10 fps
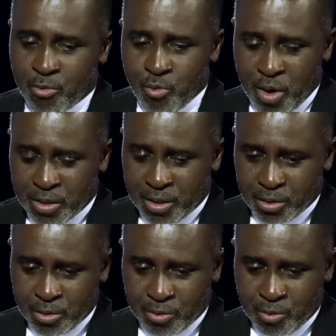Well done,
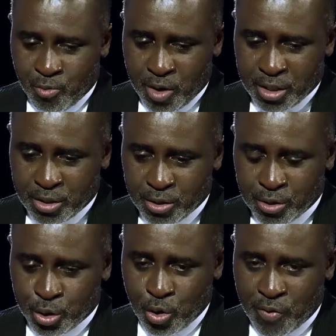good, well done
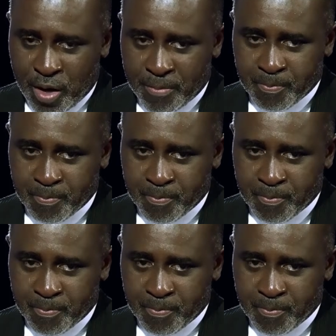so far.